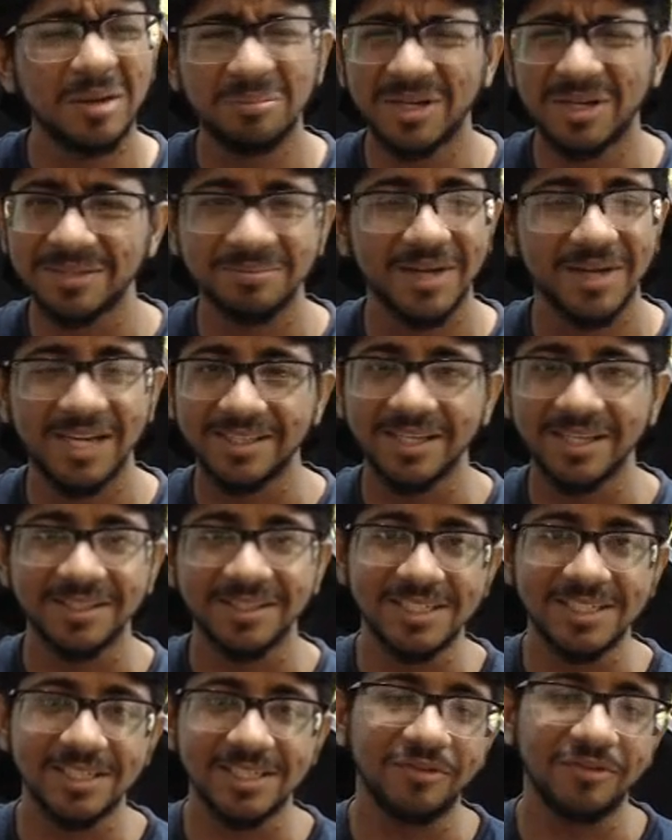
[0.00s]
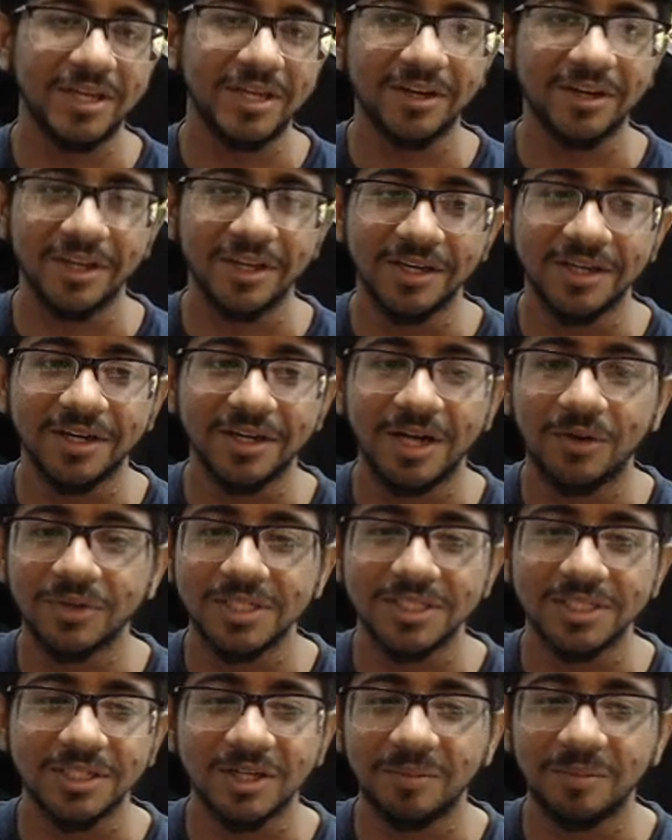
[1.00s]
But I think these are very rare
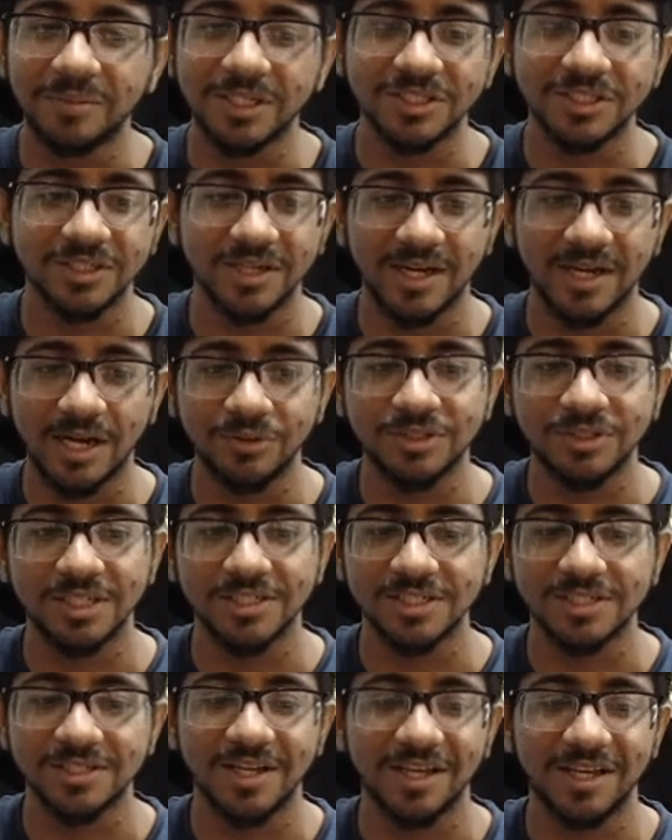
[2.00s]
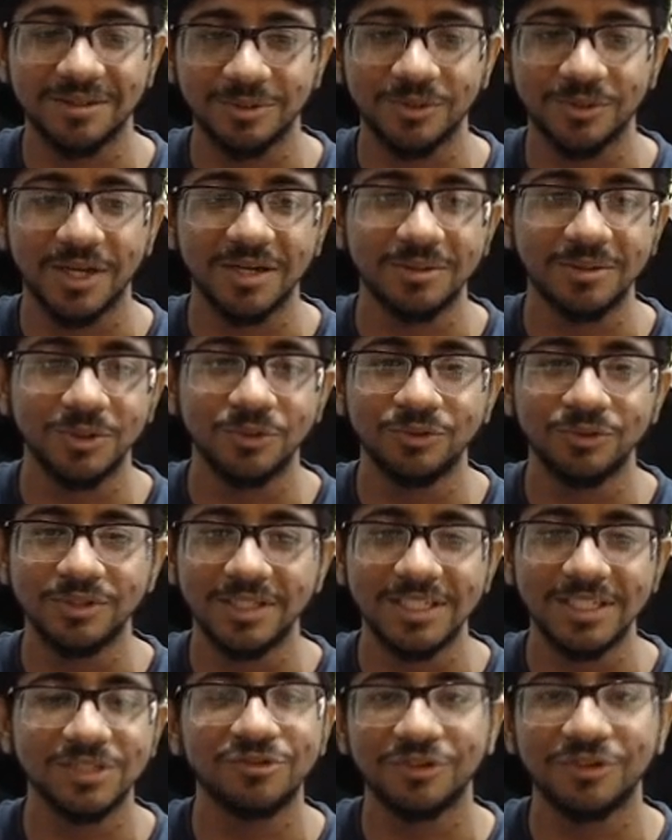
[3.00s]
nowadays in competition, and I would suggest like you can do
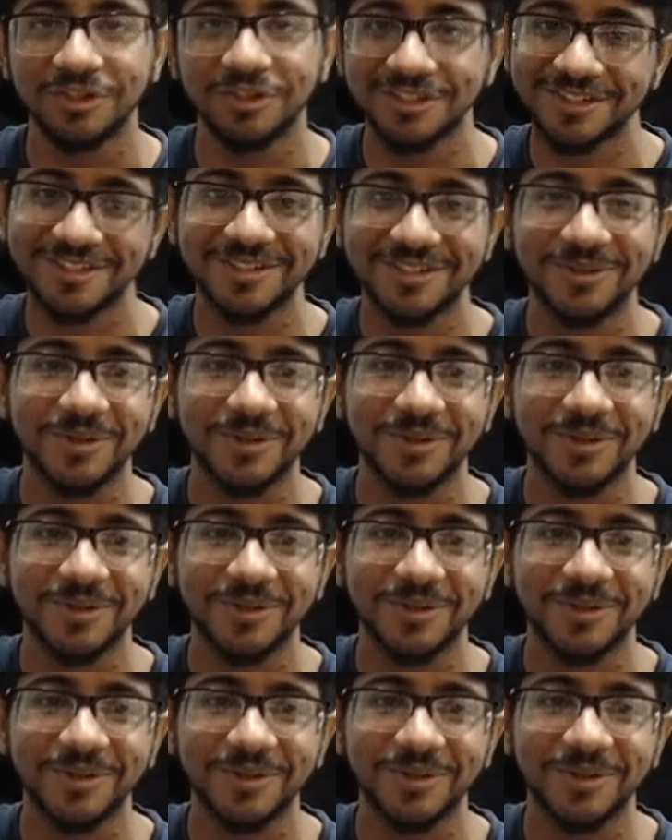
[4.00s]
these first.